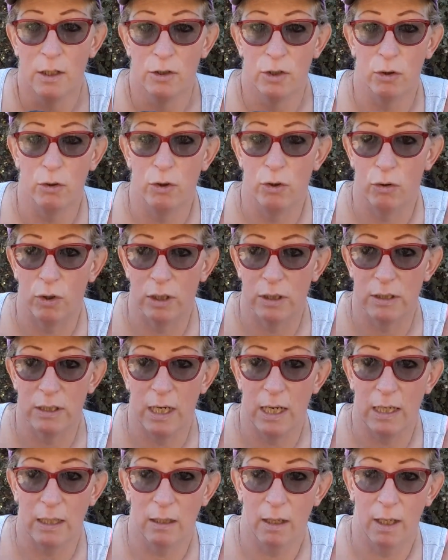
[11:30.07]
so you can
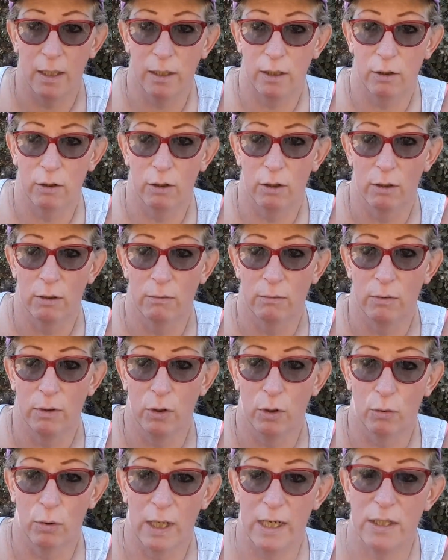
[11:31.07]
take like your
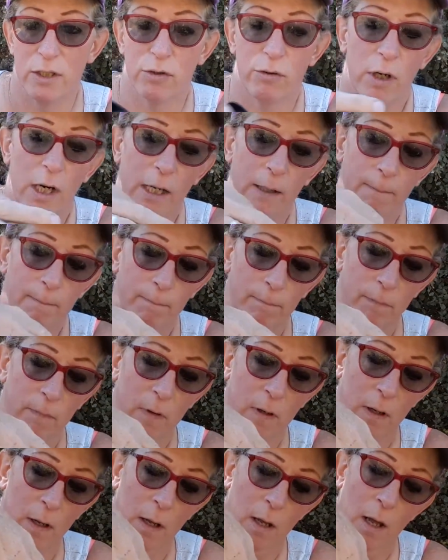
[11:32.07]
lens ring
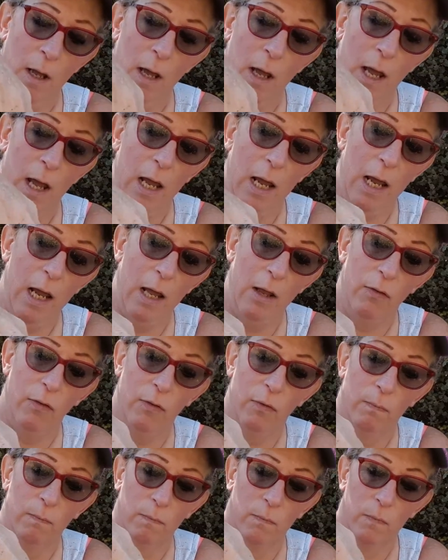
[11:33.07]

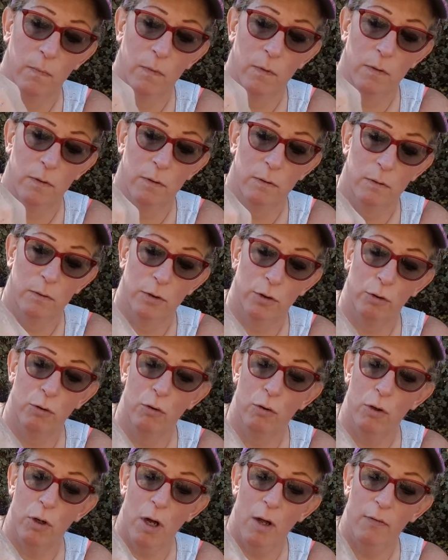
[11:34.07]
and
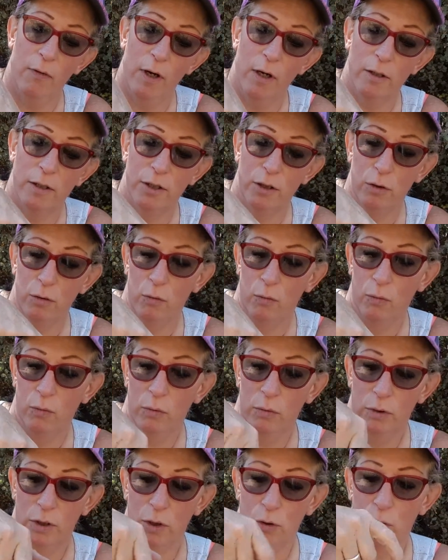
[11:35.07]
screw it on there to
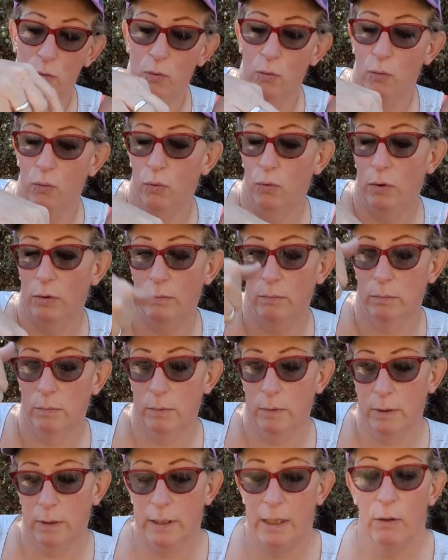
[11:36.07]

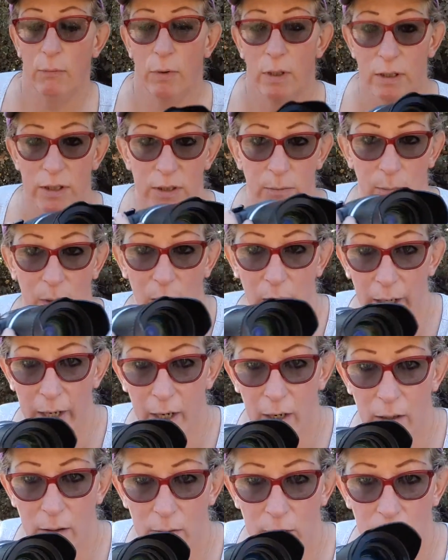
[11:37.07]
get rid of some
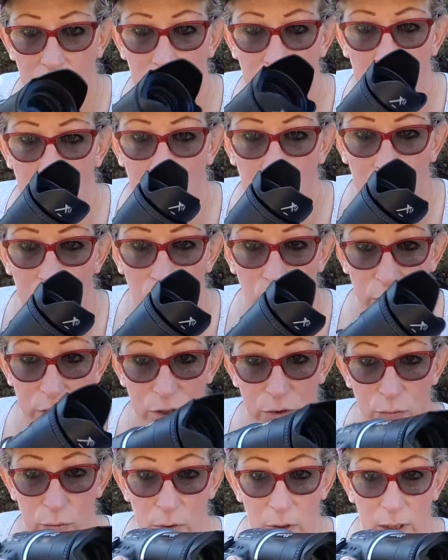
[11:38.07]
glare,
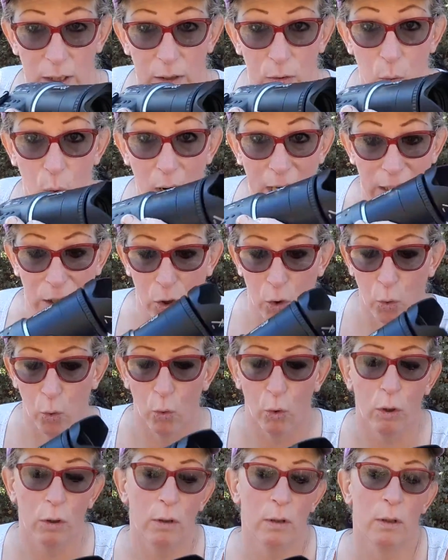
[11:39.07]
which is really quite
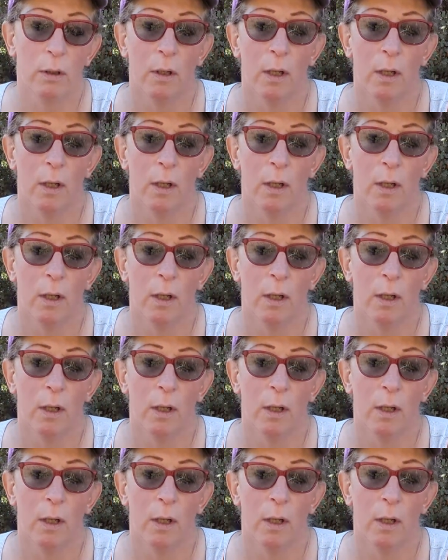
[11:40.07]
cool.